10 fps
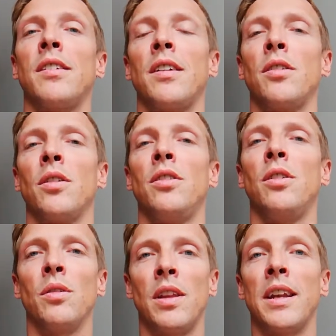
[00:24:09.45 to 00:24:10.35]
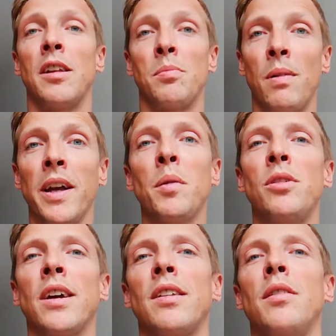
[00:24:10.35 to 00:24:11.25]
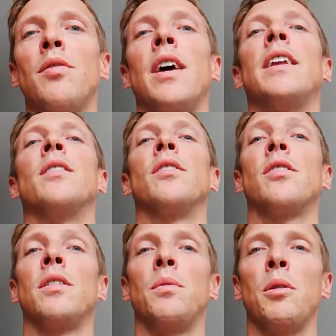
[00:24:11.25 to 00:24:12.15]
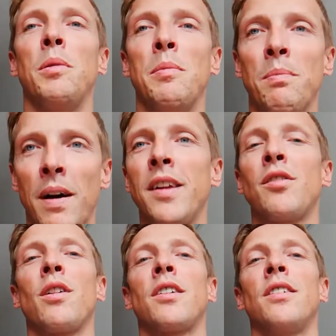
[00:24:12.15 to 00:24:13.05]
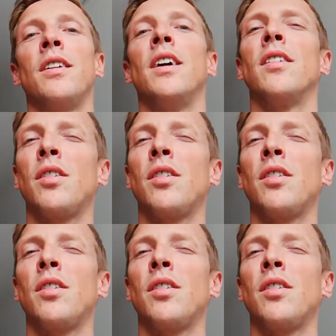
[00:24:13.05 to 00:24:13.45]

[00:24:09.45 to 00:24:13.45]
as I told you, that is my objective, and also it will be my structure.